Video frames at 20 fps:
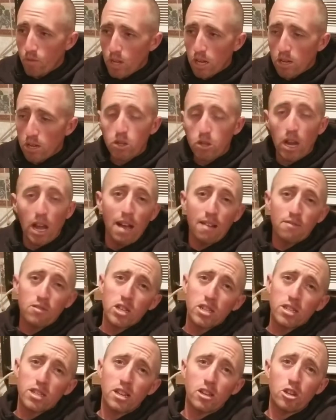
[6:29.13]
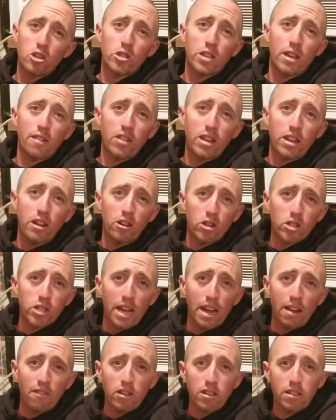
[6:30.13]
so I have just under seven years to
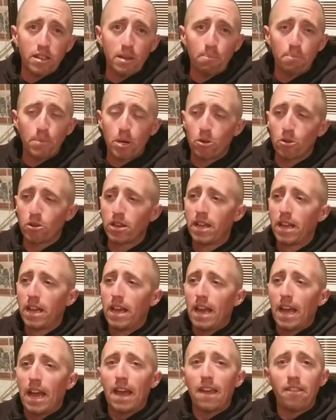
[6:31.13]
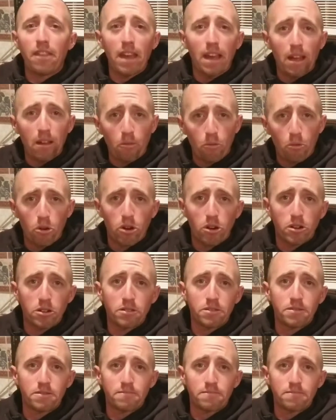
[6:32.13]
get everything built, and then we're